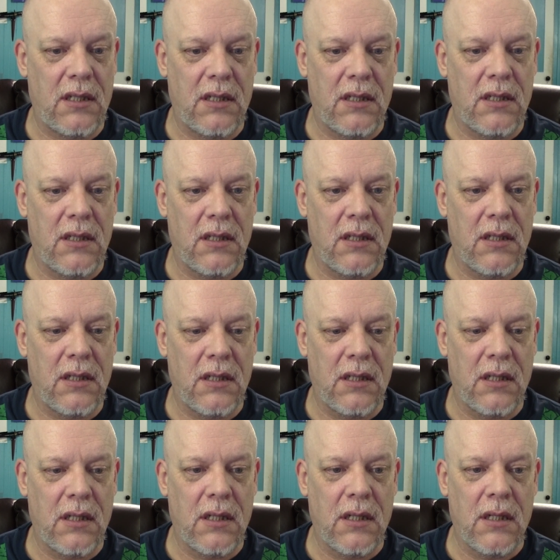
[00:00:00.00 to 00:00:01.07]

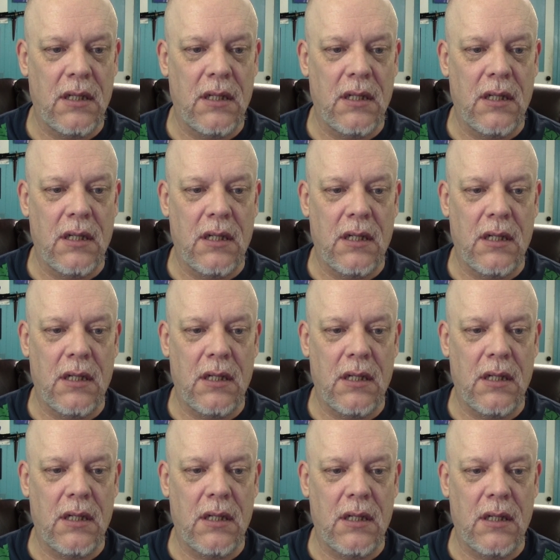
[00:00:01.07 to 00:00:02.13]

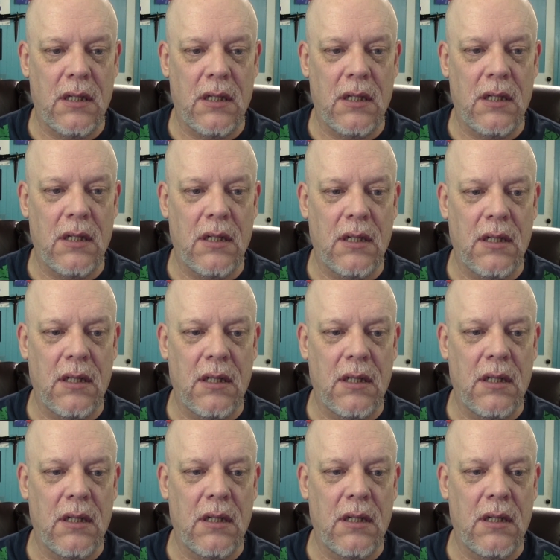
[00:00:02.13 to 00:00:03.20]
No one is speaking in this clip.